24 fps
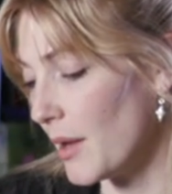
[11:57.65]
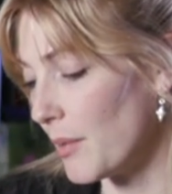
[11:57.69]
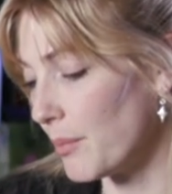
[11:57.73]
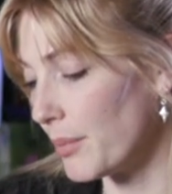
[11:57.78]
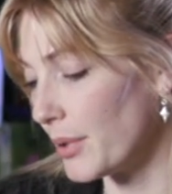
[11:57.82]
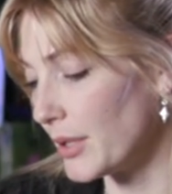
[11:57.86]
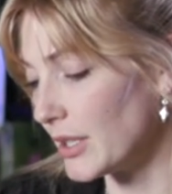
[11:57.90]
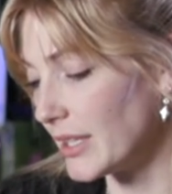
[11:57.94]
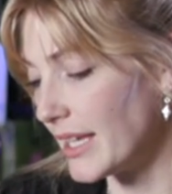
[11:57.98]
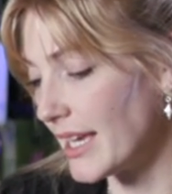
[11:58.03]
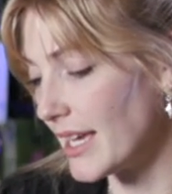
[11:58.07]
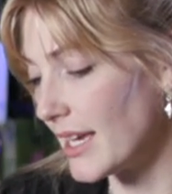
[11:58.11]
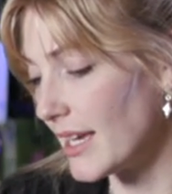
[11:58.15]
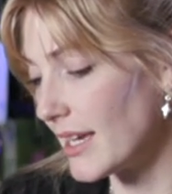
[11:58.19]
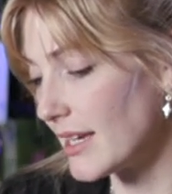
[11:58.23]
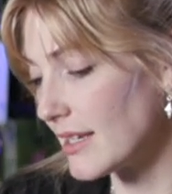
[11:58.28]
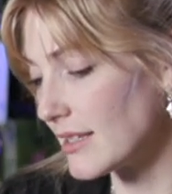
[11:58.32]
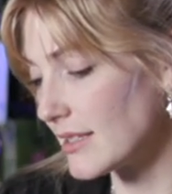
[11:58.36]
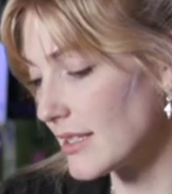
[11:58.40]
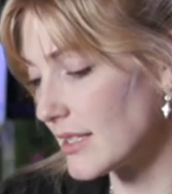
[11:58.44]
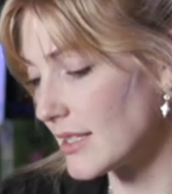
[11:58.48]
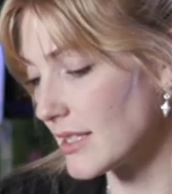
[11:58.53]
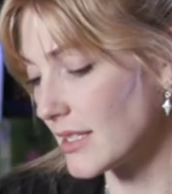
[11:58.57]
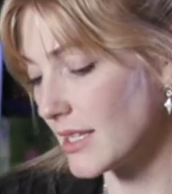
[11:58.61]

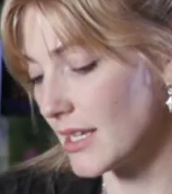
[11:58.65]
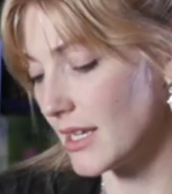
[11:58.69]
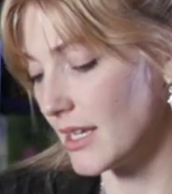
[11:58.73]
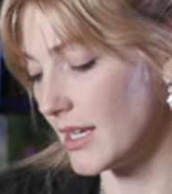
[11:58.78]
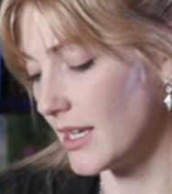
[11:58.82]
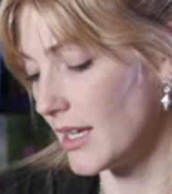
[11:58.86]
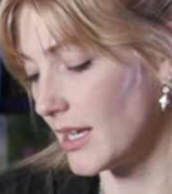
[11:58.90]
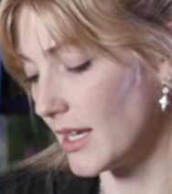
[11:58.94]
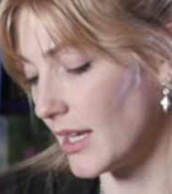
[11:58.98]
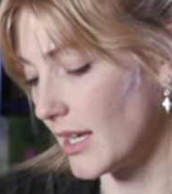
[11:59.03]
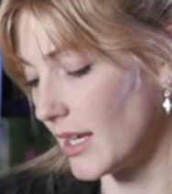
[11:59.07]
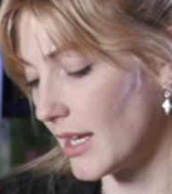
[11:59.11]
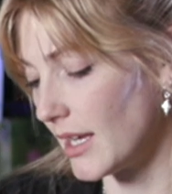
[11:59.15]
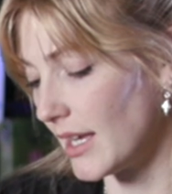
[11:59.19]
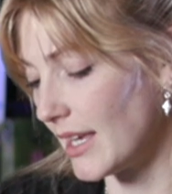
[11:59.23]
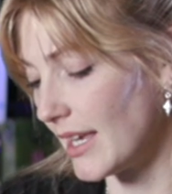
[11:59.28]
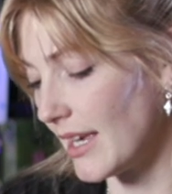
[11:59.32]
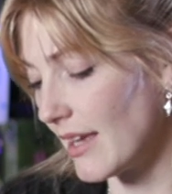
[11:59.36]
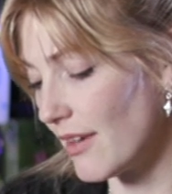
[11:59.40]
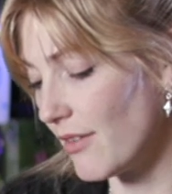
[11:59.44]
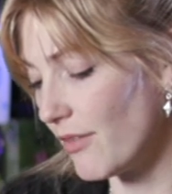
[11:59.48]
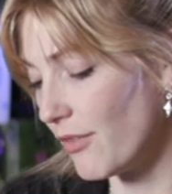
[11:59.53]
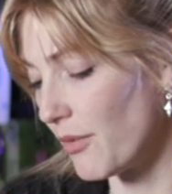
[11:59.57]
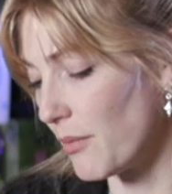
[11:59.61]
please
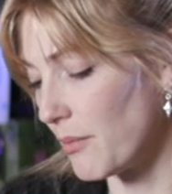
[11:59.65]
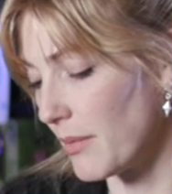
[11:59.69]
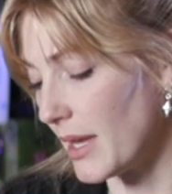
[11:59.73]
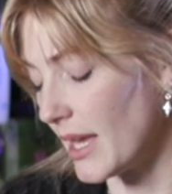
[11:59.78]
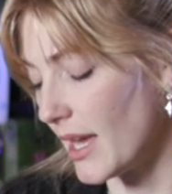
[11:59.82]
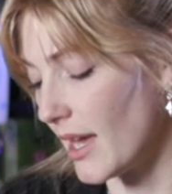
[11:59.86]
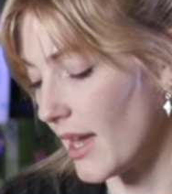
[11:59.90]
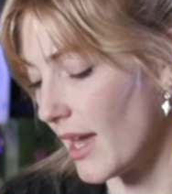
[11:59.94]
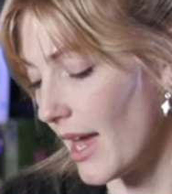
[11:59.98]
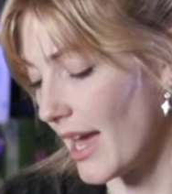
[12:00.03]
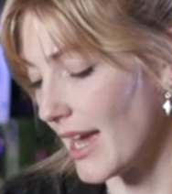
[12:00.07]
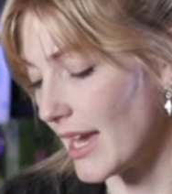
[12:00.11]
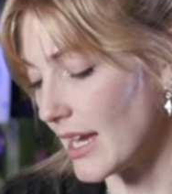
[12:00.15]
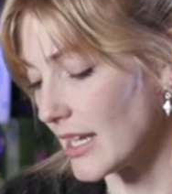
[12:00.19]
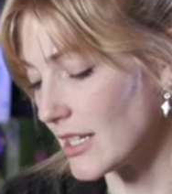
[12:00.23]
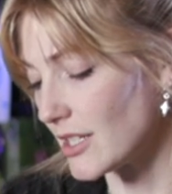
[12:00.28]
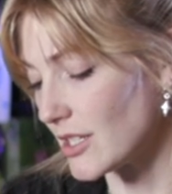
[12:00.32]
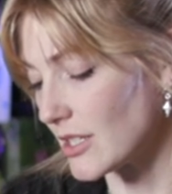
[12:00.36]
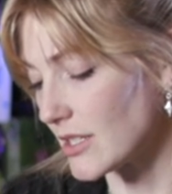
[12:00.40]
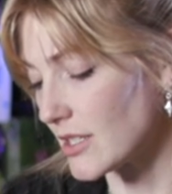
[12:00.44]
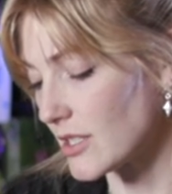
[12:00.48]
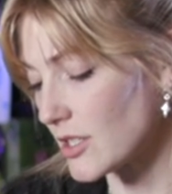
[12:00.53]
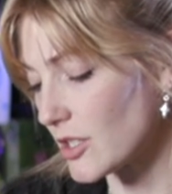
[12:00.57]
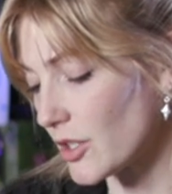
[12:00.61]
give me a
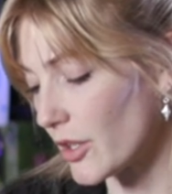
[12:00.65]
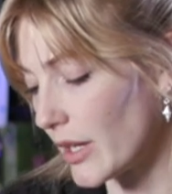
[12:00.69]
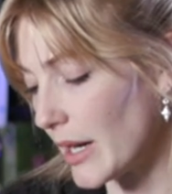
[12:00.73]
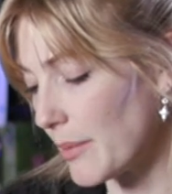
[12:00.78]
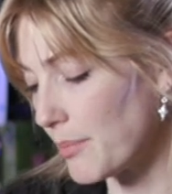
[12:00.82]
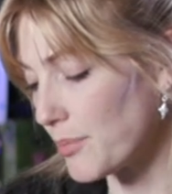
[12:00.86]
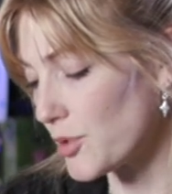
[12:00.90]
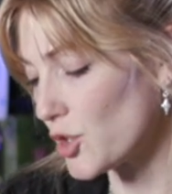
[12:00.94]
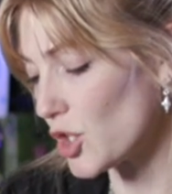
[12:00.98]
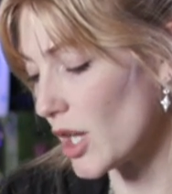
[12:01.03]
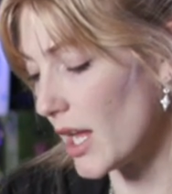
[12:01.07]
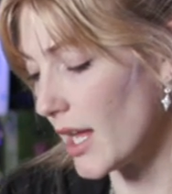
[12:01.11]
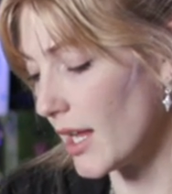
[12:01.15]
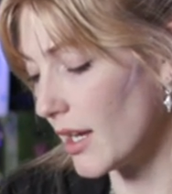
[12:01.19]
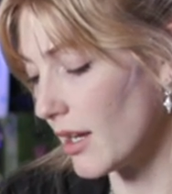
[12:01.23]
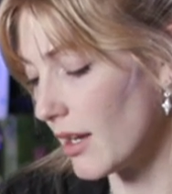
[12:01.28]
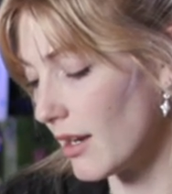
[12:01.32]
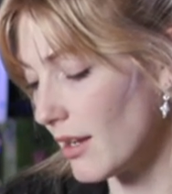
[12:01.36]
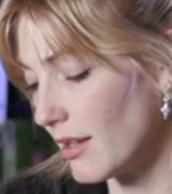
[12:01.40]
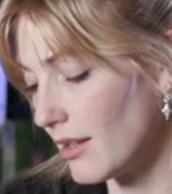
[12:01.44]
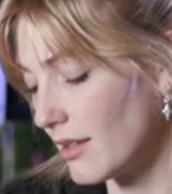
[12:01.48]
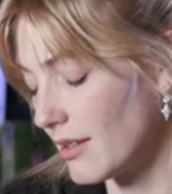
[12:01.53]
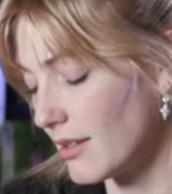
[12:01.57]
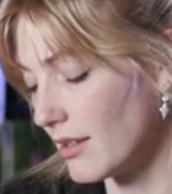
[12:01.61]

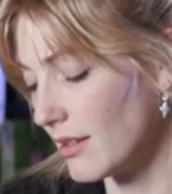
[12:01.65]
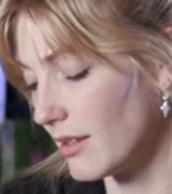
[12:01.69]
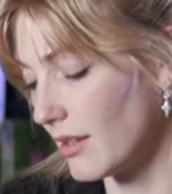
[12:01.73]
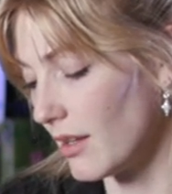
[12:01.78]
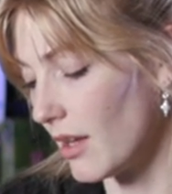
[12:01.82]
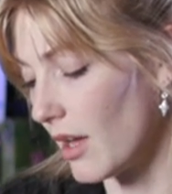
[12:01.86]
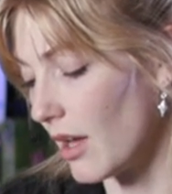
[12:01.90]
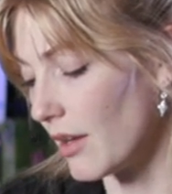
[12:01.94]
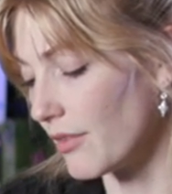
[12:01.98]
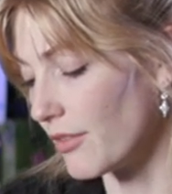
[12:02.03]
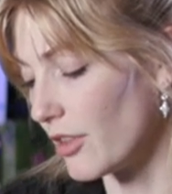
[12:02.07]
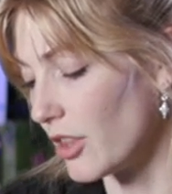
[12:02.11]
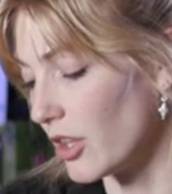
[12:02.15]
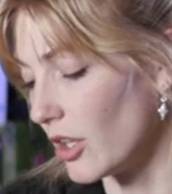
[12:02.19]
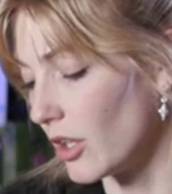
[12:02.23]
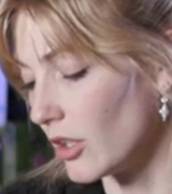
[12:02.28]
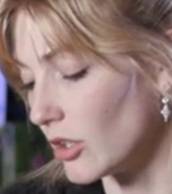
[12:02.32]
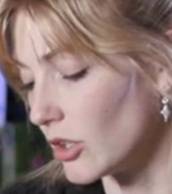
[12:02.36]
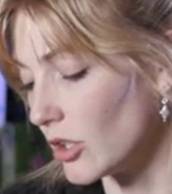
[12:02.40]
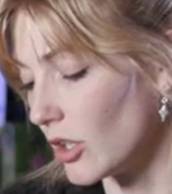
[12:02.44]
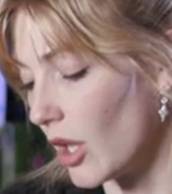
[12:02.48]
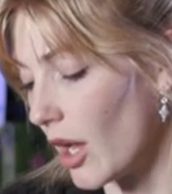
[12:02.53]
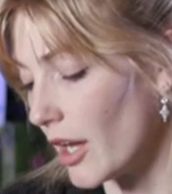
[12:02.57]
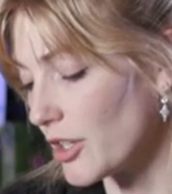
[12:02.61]
description of the
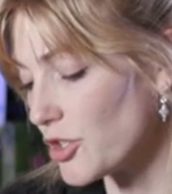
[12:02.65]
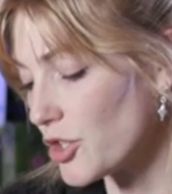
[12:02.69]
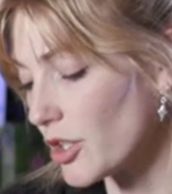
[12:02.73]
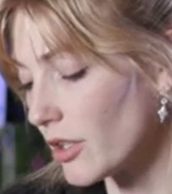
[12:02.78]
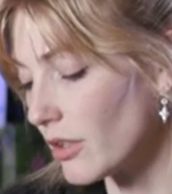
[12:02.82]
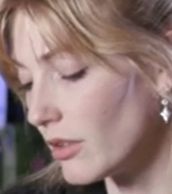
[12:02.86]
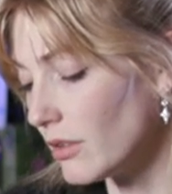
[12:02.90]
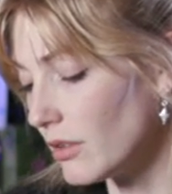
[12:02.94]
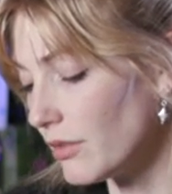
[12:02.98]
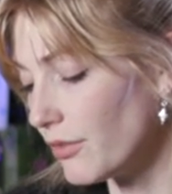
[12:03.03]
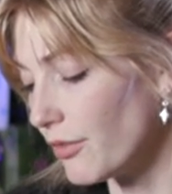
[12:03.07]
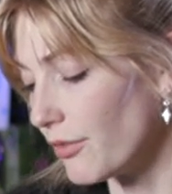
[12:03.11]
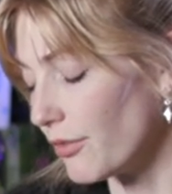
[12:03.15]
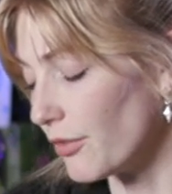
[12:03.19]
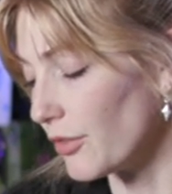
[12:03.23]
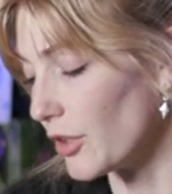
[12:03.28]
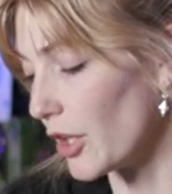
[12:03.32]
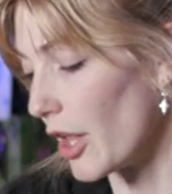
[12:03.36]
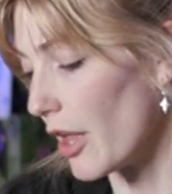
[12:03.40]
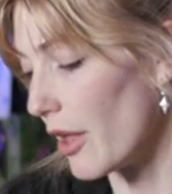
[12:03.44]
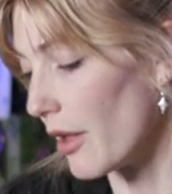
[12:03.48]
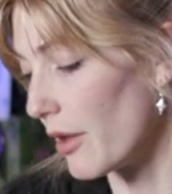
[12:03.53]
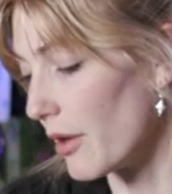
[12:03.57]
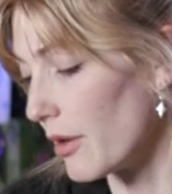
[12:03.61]
logical
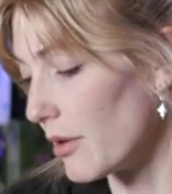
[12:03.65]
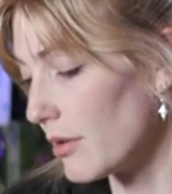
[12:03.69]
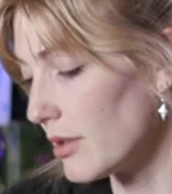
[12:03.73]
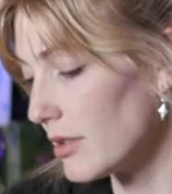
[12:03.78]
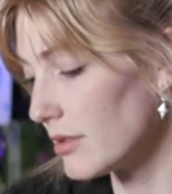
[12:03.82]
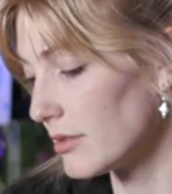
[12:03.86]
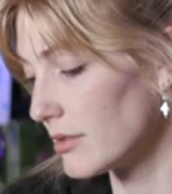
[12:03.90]
flow